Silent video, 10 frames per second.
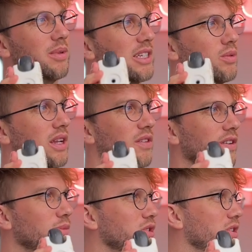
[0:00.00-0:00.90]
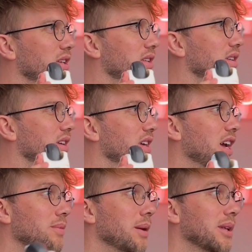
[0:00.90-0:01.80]
that's why they felt more solid,
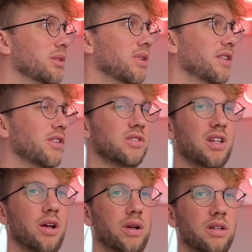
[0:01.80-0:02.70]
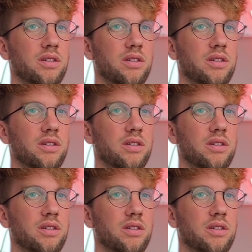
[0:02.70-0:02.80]
and maybe that's why they felt slower.